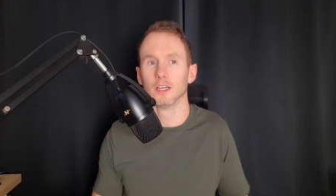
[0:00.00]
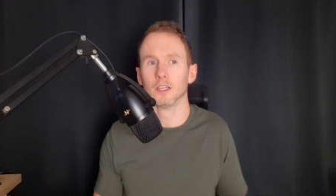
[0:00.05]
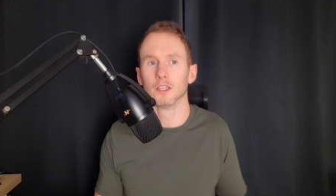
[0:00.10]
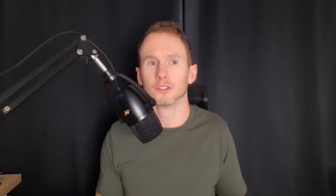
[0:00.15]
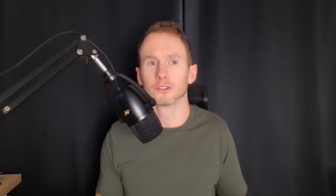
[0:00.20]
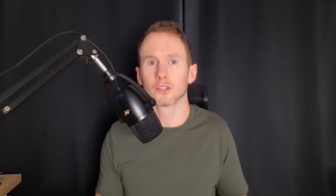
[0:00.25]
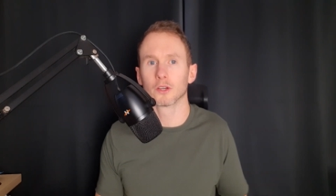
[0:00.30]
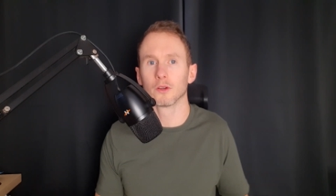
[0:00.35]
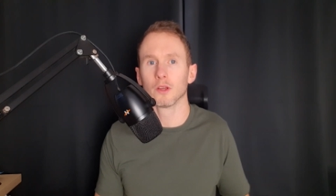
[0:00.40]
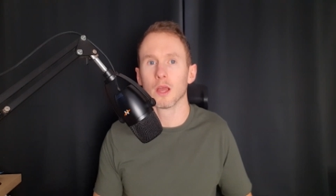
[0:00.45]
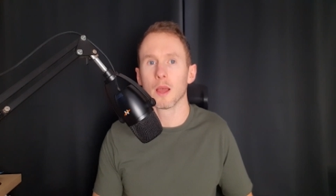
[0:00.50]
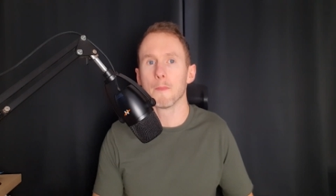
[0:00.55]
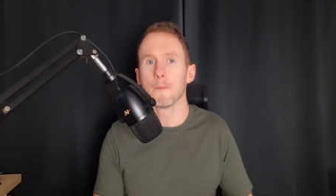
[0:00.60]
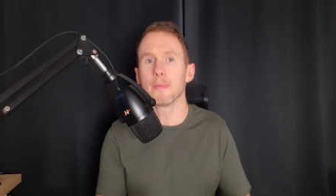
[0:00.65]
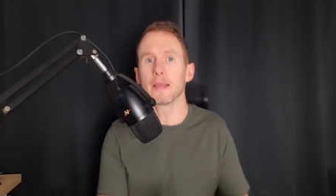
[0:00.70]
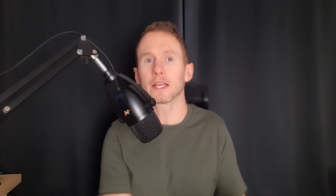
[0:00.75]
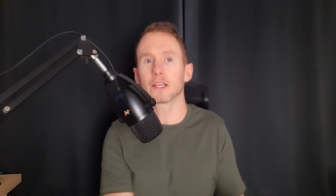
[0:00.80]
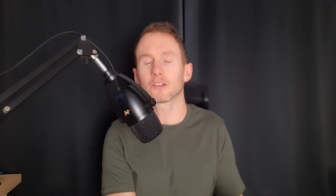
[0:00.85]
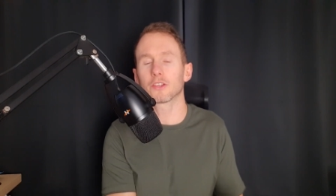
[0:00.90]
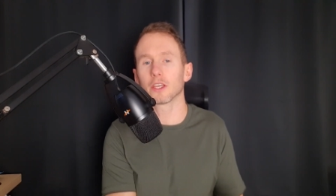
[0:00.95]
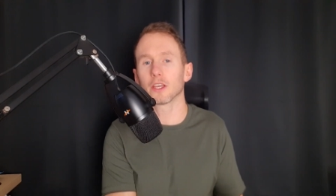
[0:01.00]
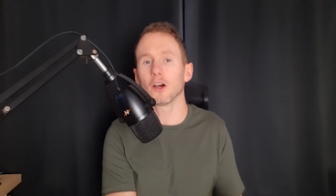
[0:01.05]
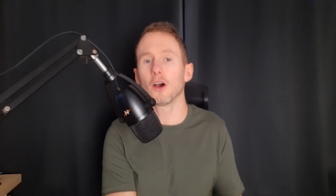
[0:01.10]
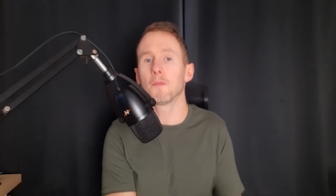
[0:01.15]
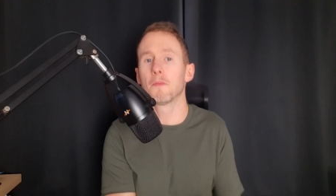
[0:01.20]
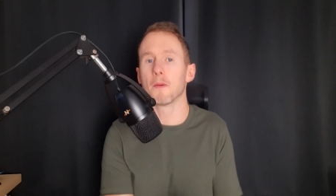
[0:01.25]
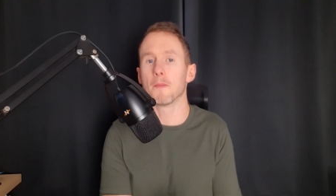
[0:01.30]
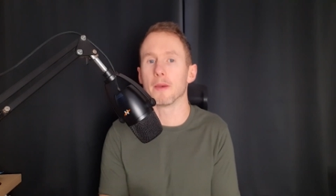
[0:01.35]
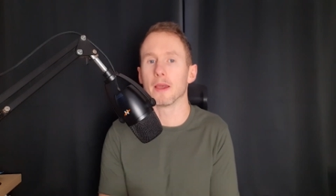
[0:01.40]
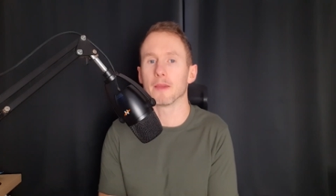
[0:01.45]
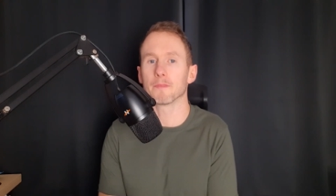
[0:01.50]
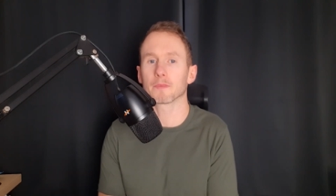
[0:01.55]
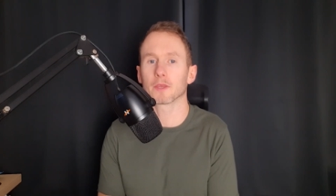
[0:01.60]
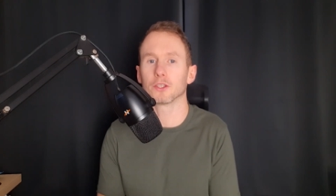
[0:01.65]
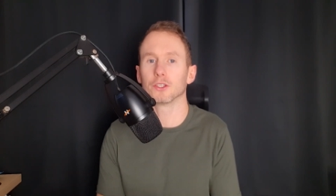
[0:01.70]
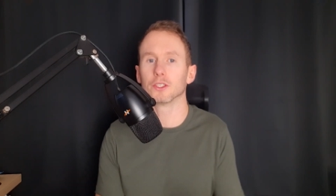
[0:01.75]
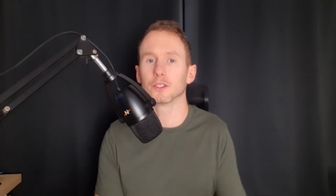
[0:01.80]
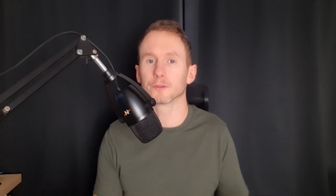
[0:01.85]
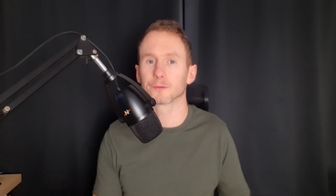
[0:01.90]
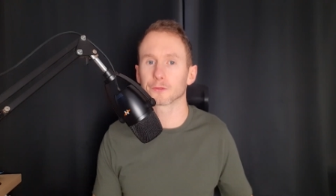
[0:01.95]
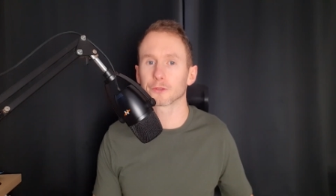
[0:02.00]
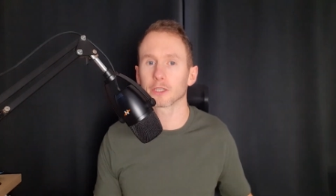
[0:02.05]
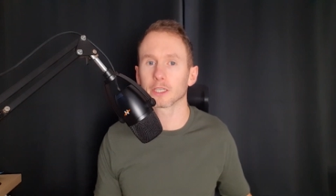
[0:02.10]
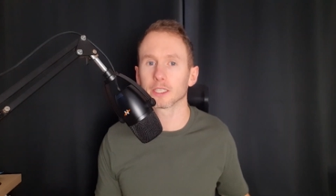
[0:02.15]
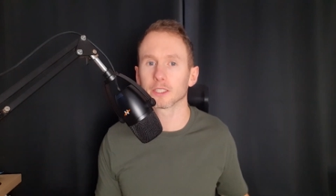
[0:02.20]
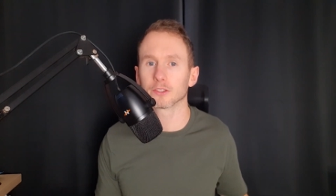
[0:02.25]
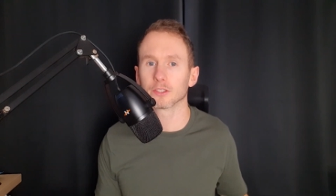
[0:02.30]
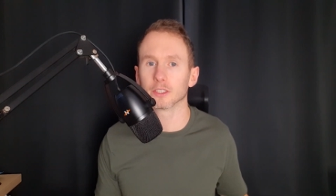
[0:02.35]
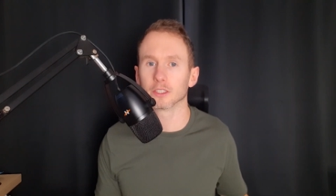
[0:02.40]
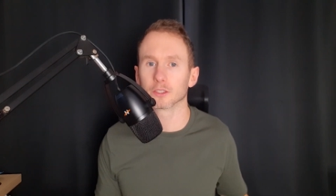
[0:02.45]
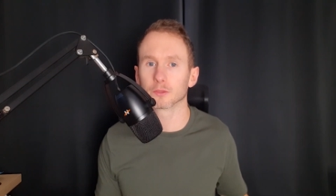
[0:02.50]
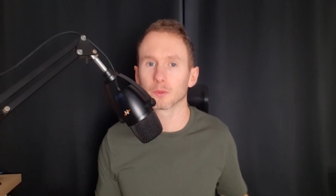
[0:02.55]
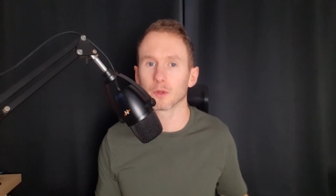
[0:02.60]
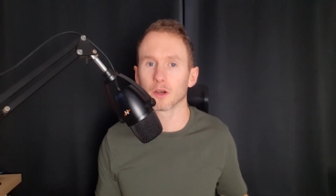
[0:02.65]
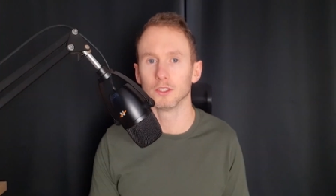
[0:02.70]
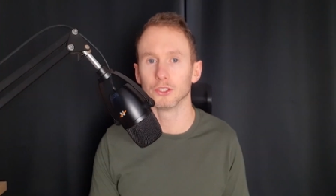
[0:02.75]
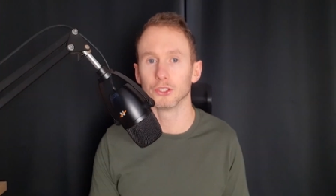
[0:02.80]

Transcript: So mix it up a bit and use variety as well.